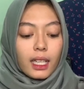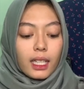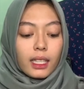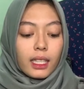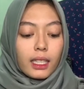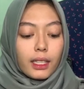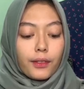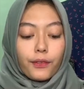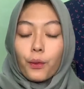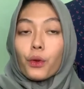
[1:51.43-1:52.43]
the
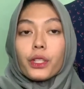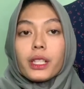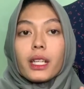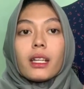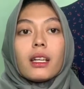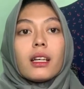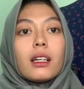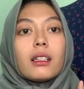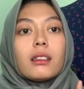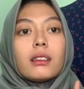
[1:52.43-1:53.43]
fourth
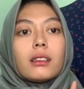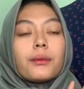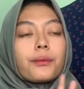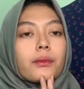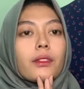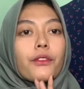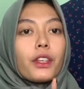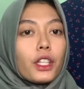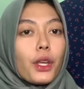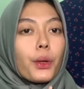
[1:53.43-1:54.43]

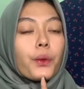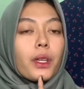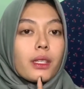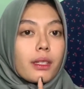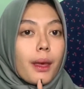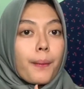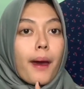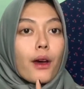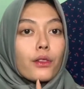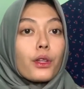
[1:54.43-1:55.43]
video is
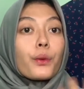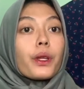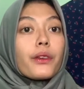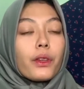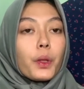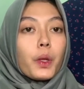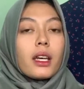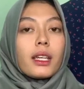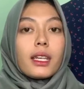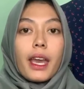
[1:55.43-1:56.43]
about review
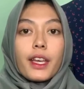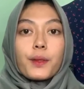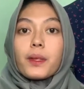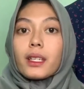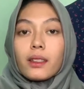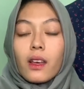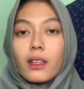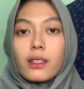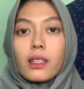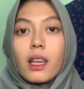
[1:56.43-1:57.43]
ESP
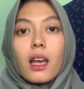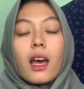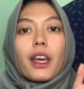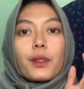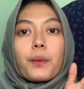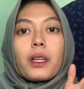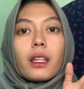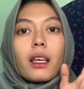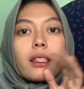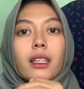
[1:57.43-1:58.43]
class. ESP
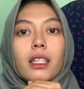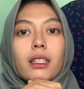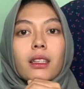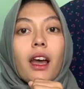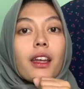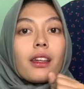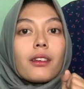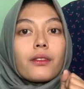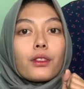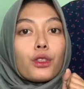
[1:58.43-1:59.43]
class is kind of
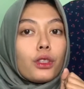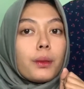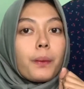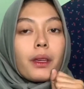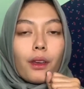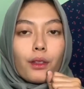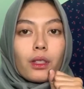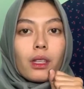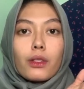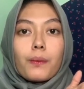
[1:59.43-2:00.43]
good because
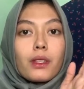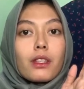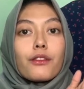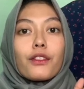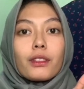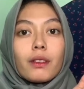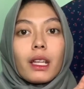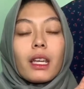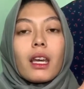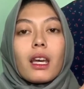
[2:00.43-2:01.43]
Mr. Fitri
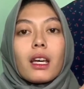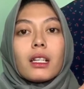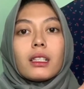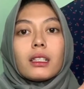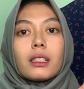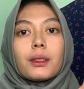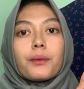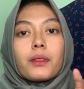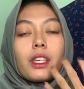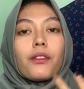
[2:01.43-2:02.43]
give